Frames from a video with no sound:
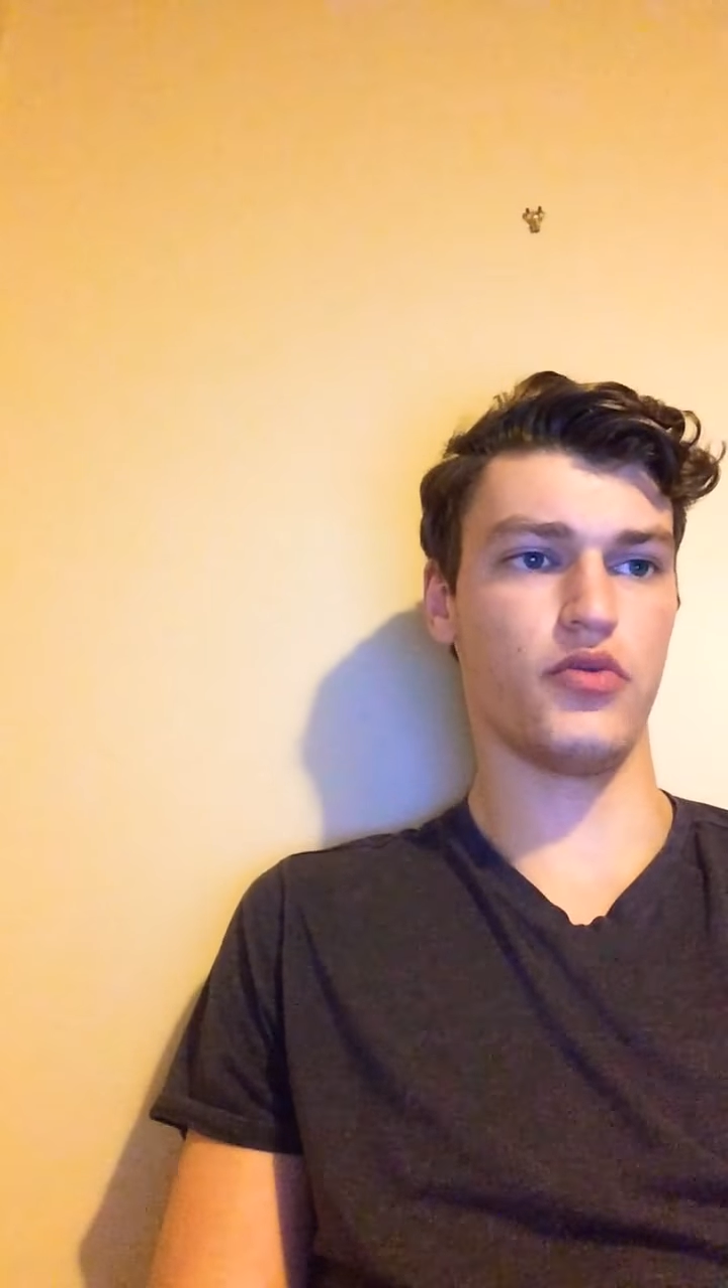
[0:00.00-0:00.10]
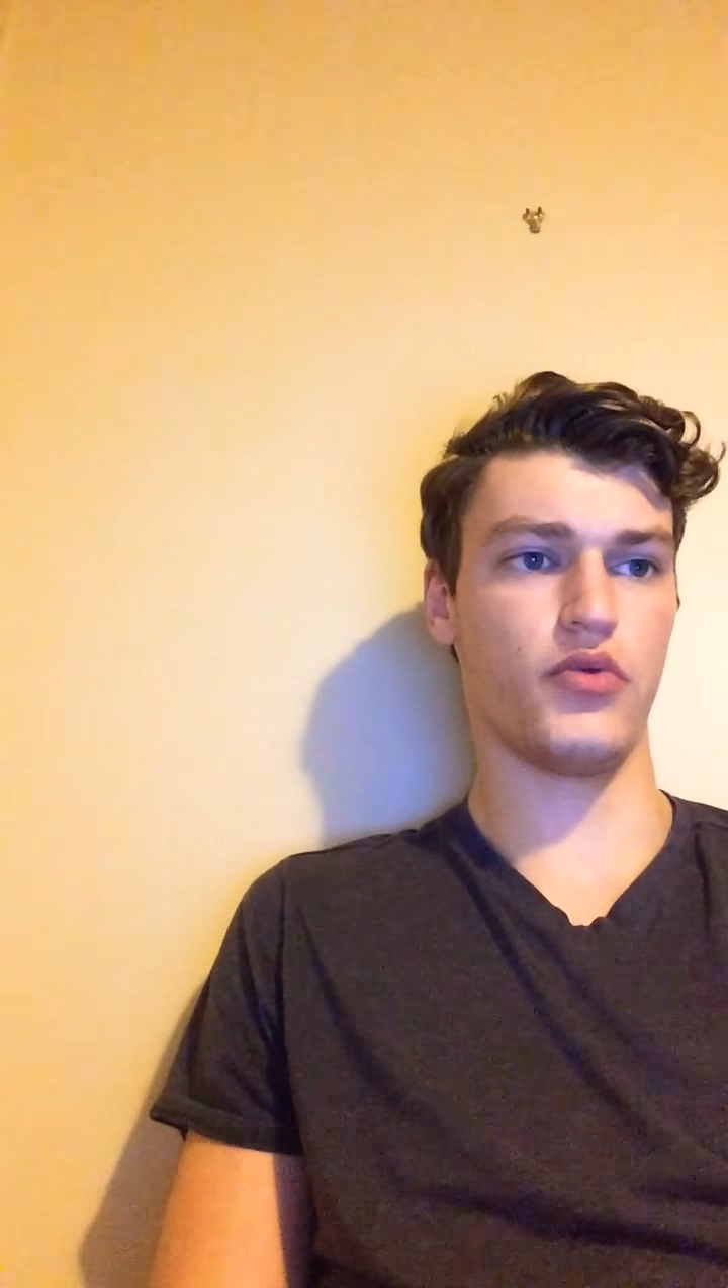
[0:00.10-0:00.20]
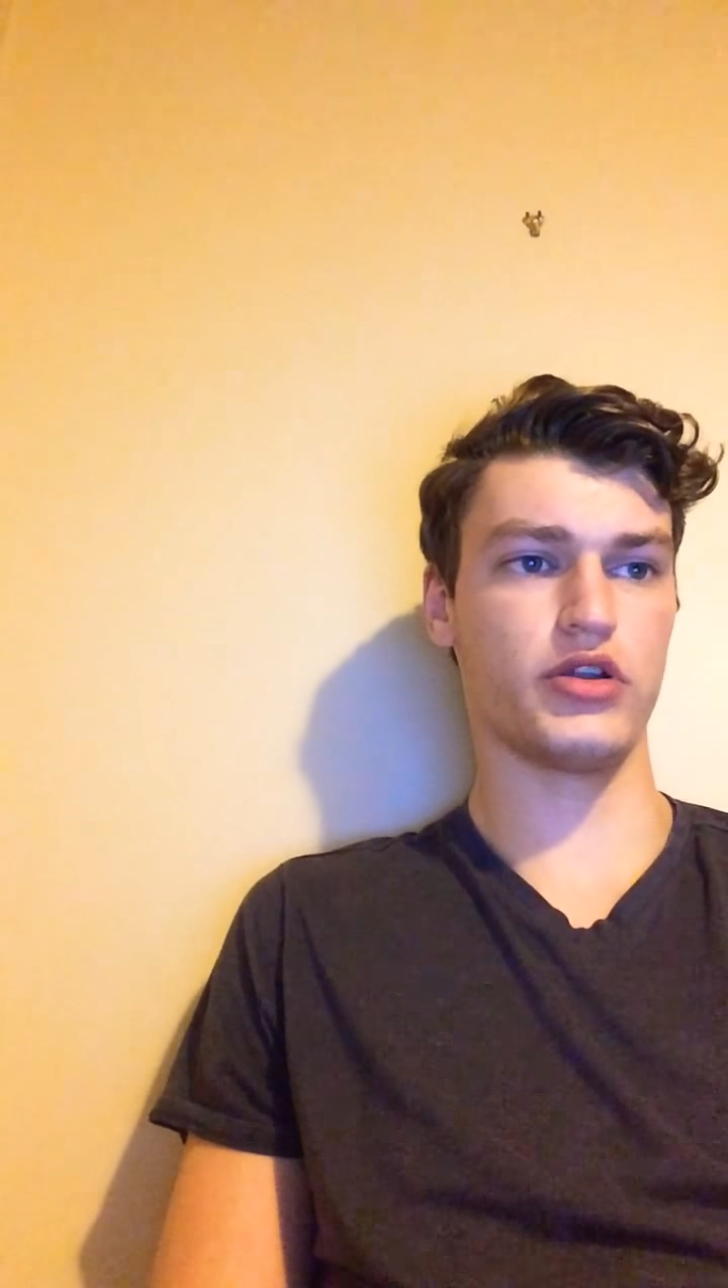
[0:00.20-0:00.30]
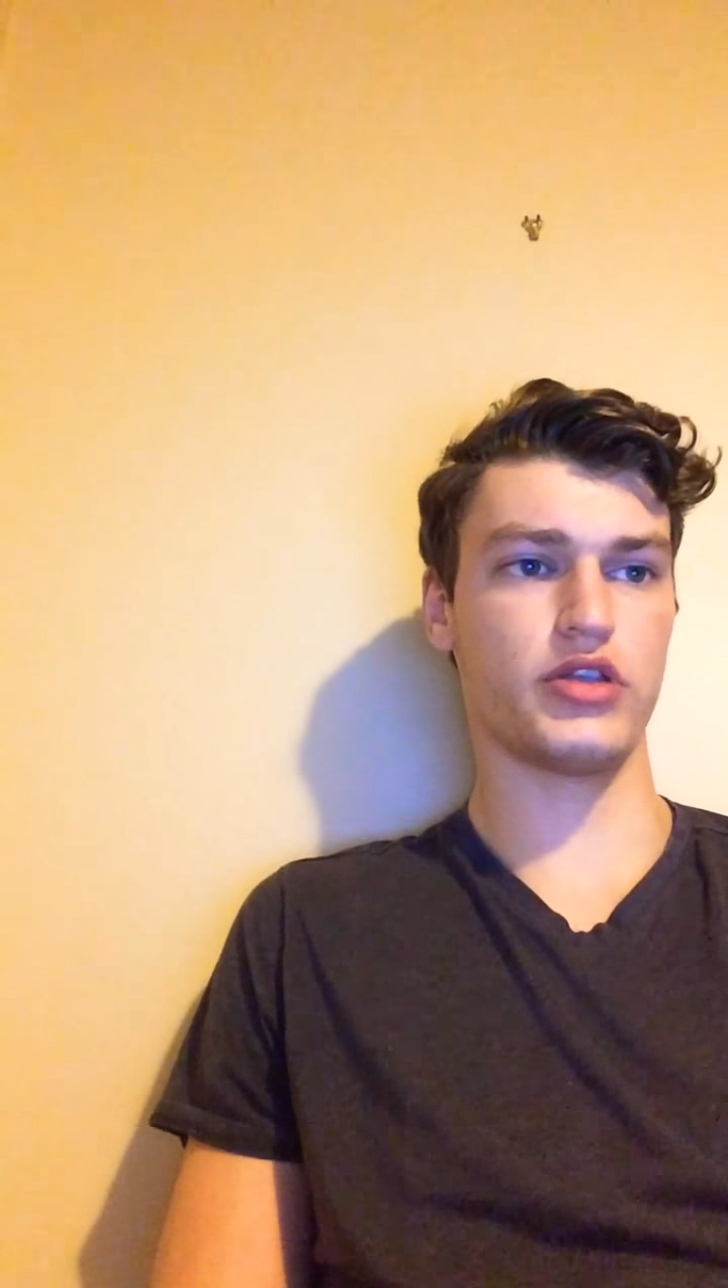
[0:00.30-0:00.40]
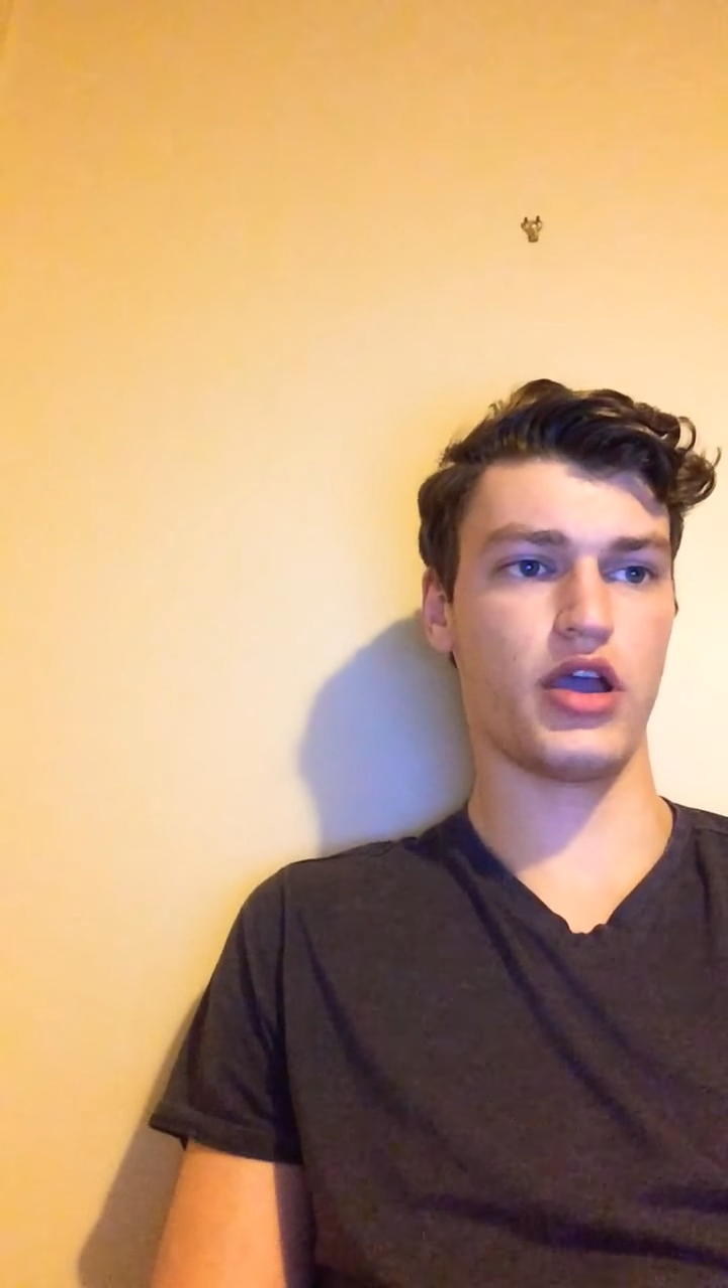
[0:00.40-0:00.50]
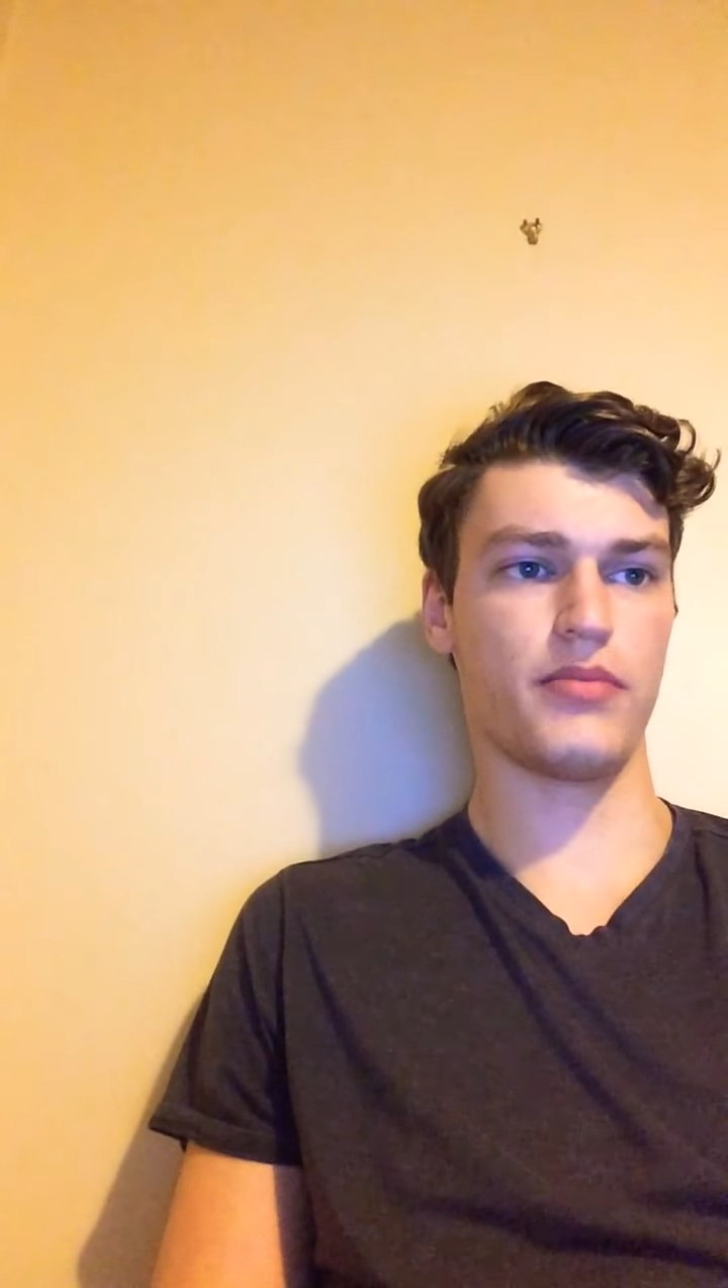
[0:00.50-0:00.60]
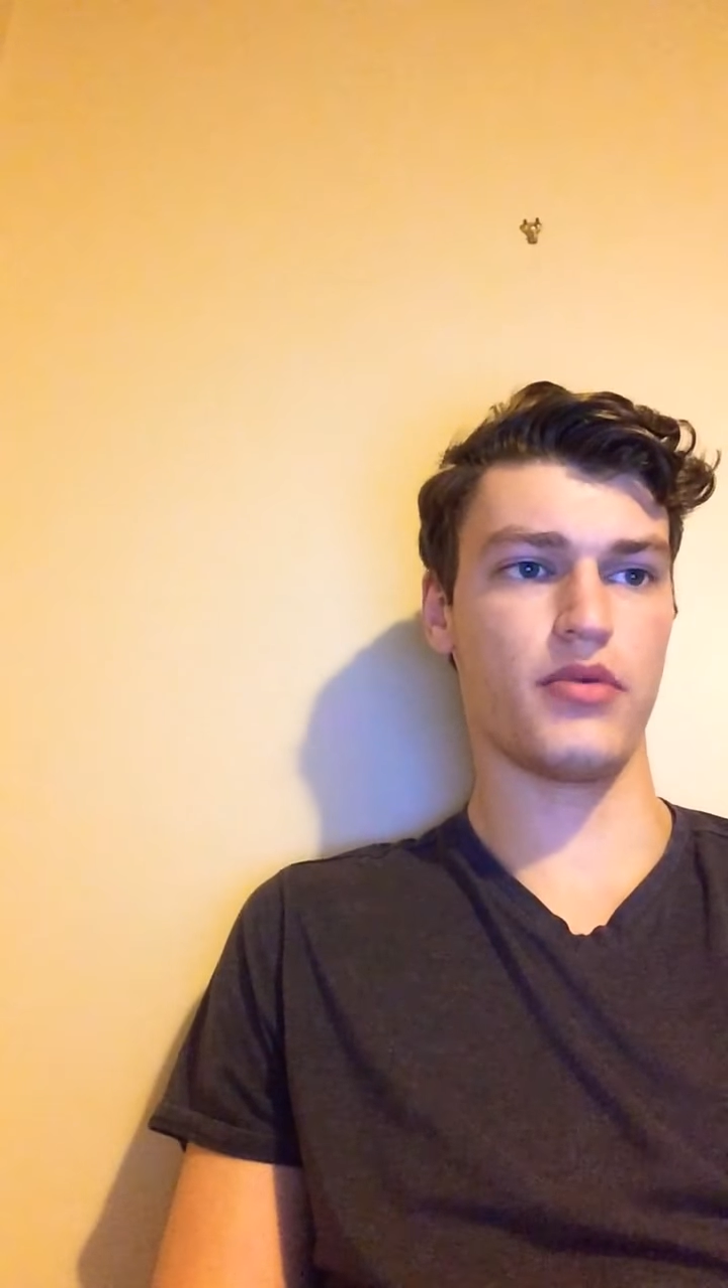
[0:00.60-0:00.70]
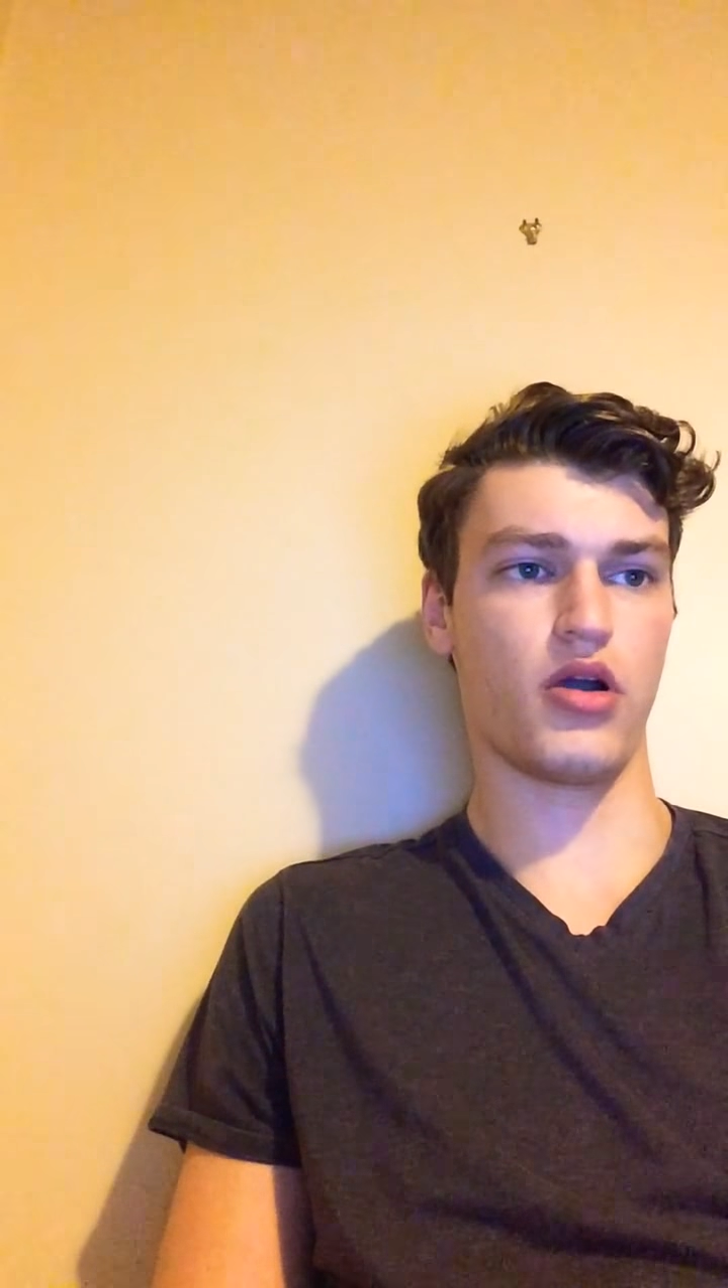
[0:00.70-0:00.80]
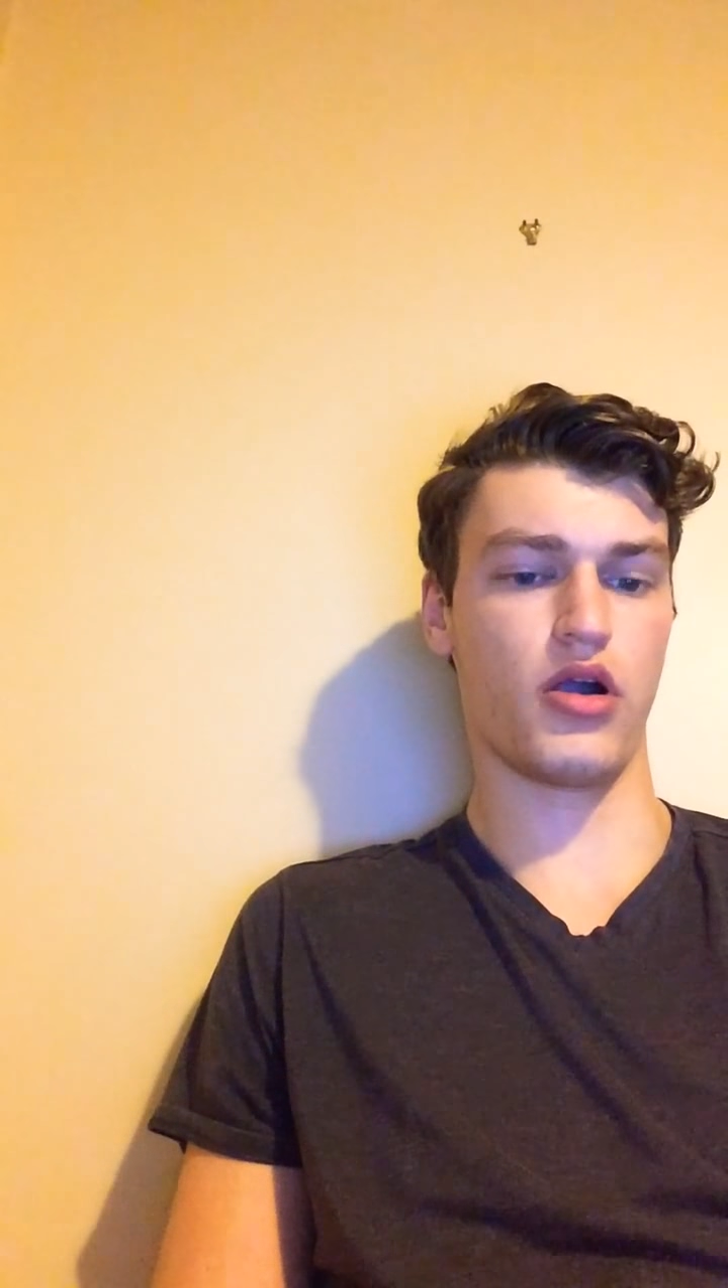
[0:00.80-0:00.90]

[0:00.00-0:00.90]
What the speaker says: wintertime